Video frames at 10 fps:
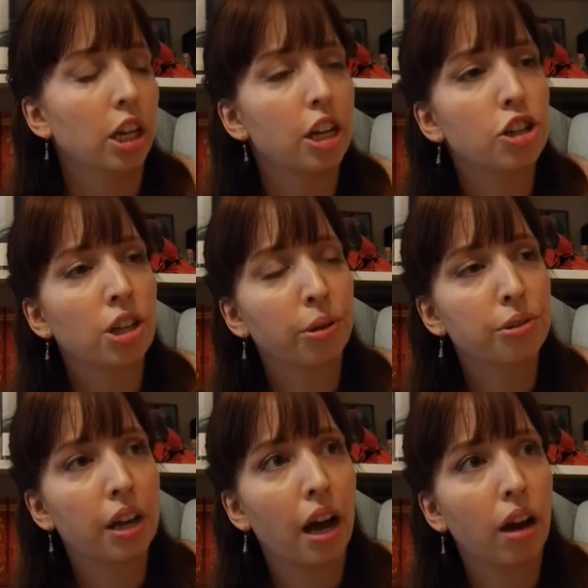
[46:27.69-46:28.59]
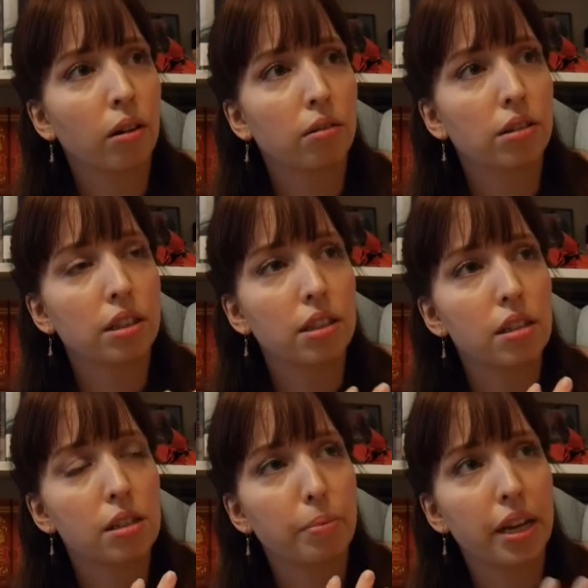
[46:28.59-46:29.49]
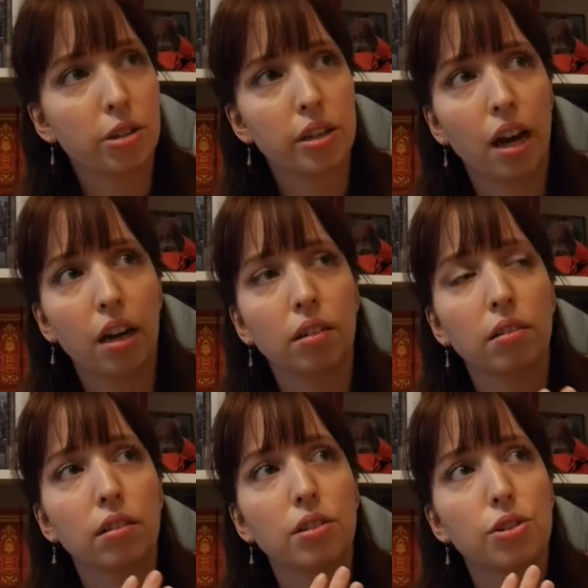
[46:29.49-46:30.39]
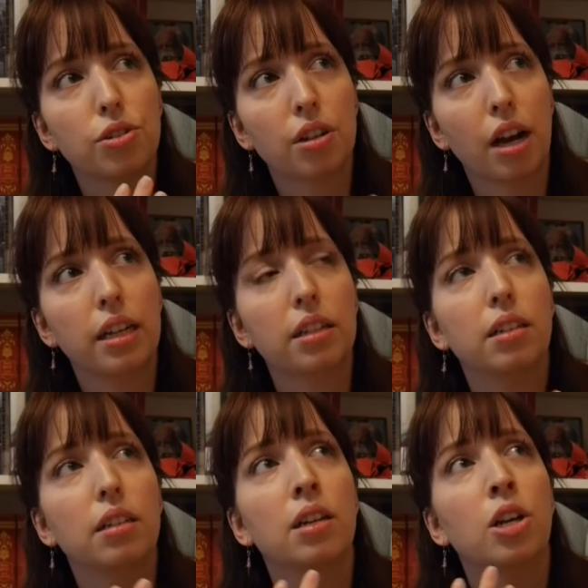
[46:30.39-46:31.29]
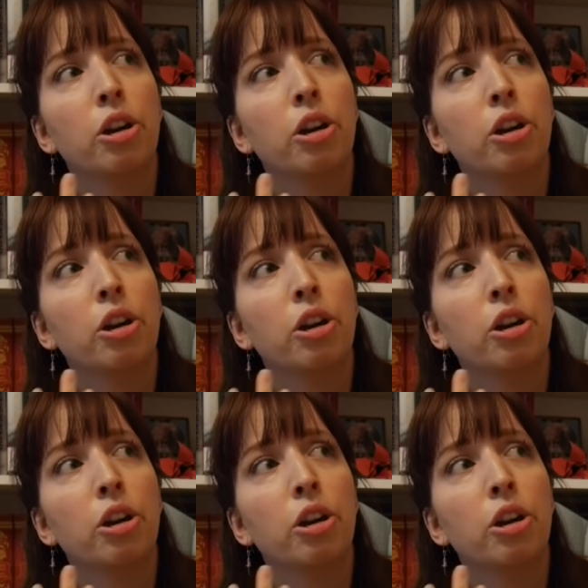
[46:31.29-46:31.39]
It shows how this patriarchal society